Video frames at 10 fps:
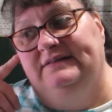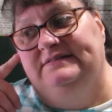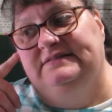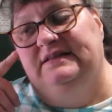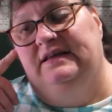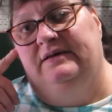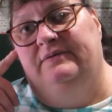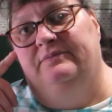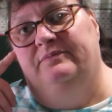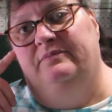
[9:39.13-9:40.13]
it's
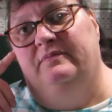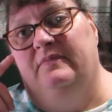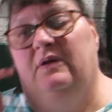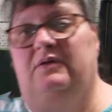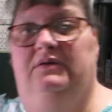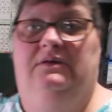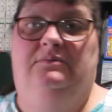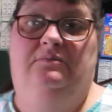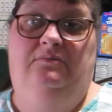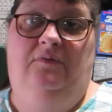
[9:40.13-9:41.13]
the
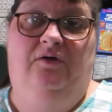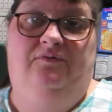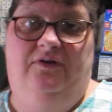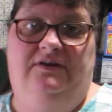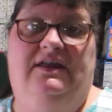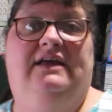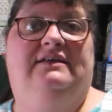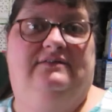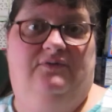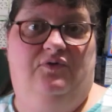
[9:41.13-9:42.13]
our front deck
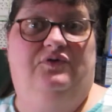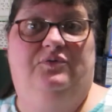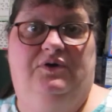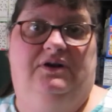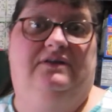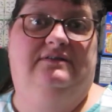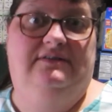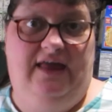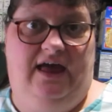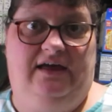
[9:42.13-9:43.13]
is of course wood. It's a
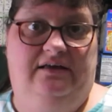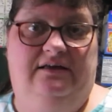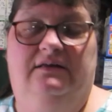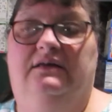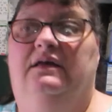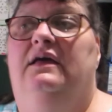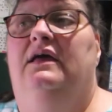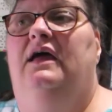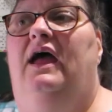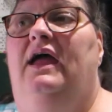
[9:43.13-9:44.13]
deck.
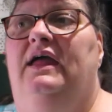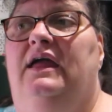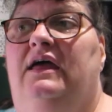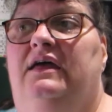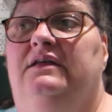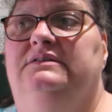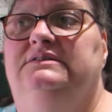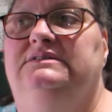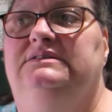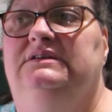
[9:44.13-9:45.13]

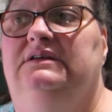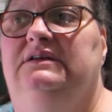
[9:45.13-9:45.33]
And